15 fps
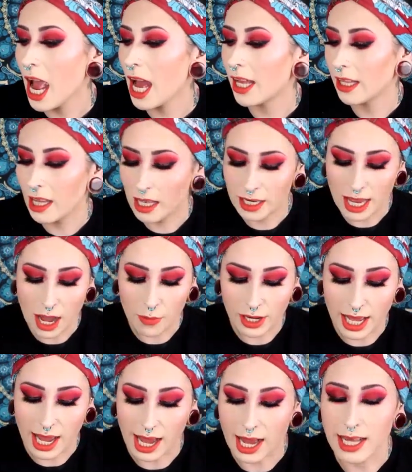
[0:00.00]
And then now it
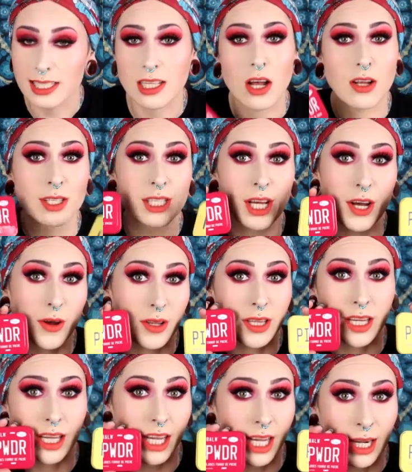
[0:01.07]
has also
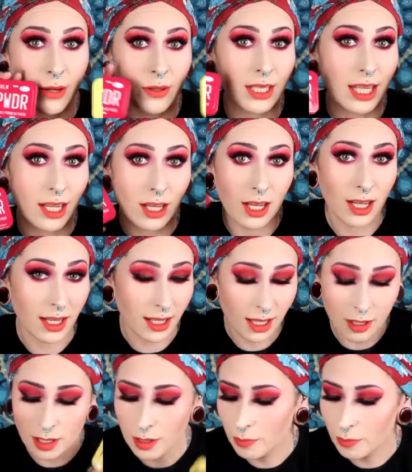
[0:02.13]
the cute little